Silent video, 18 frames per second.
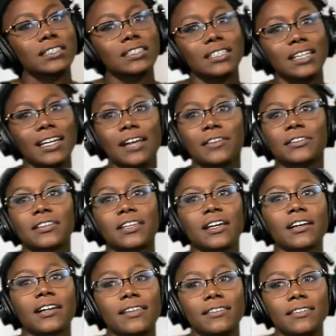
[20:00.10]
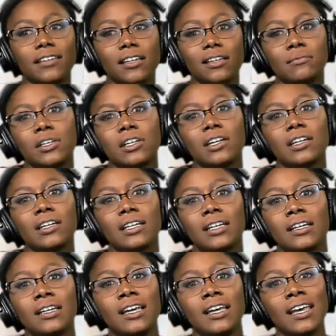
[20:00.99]
to get out there, get in the
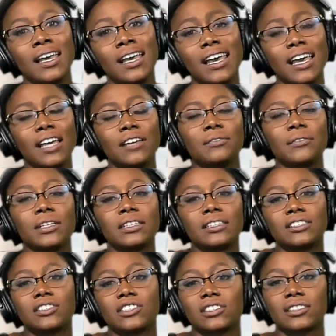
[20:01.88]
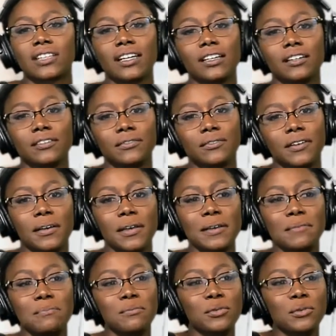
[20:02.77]
community, and really just kind of
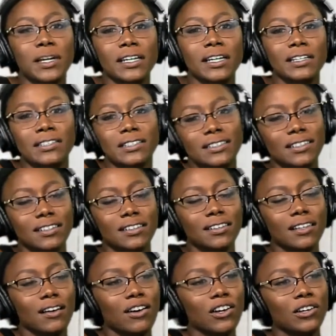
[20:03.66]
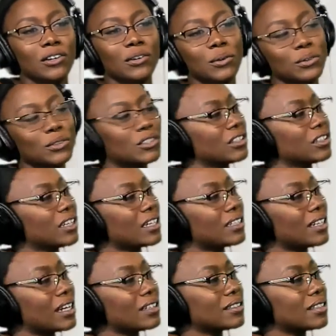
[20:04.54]
embrace the art culture that
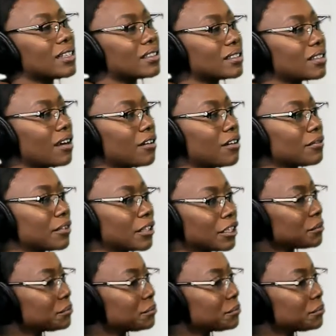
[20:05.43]
Dallas has to offer.